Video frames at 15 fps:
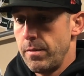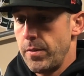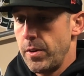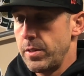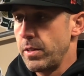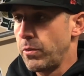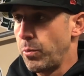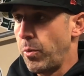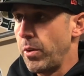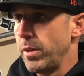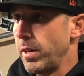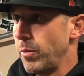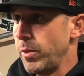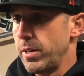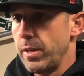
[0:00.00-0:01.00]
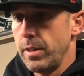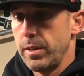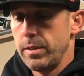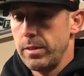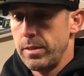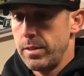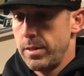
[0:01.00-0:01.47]
Very disappointed that we
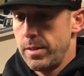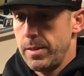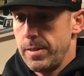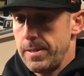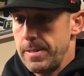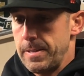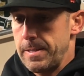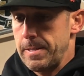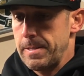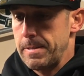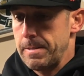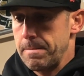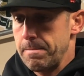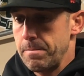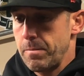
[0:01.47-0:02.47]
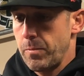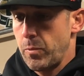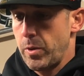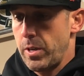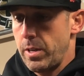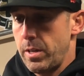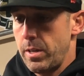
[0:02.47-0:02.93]
didn't.
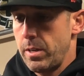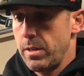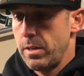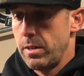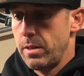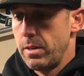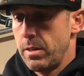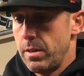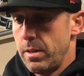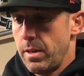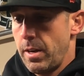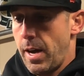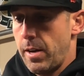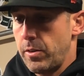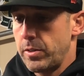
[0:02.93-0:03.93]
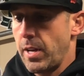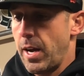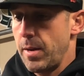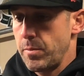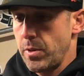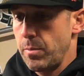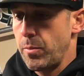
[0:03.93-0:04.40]
We had our
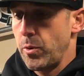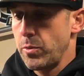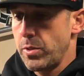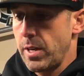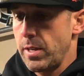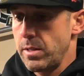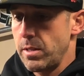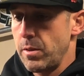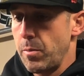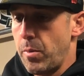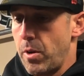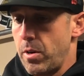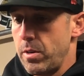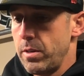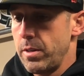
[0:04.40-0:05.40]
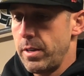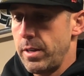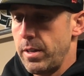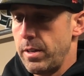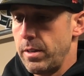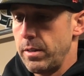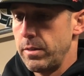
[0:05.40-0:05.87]
times on both sides of the ball,
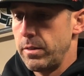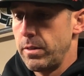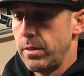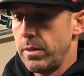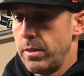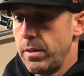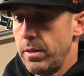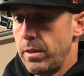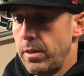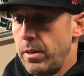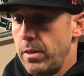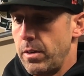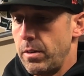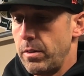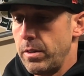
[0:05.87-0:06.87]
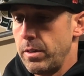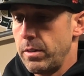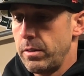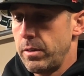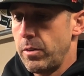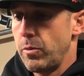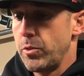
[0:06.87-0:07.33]
and
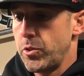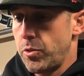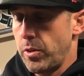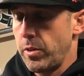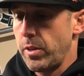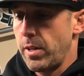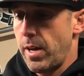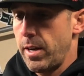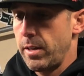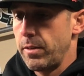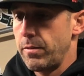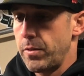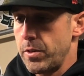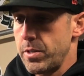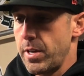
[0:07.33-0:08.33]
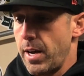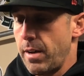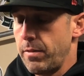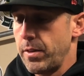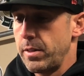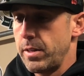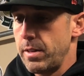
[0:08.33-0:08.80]
we struggled a lot in the first
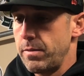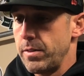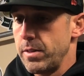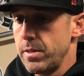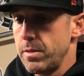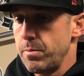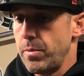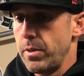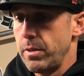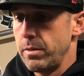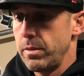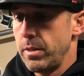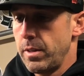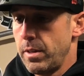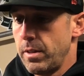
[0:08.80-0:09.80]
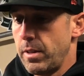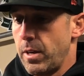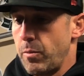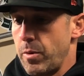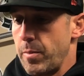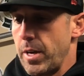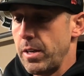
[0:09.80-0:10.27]
half on defense, but
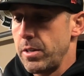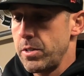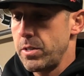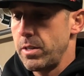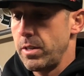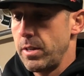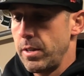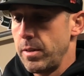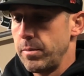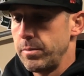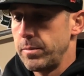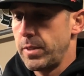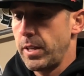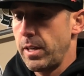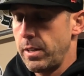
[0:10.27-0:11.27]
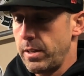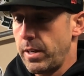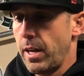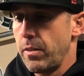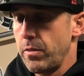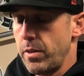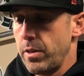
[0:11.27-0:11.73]
that we managed to get it
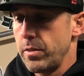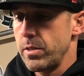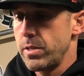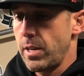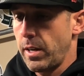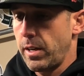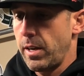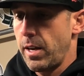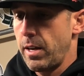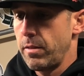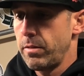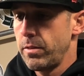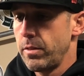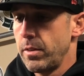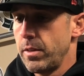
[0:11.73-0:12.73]
together there in the second half.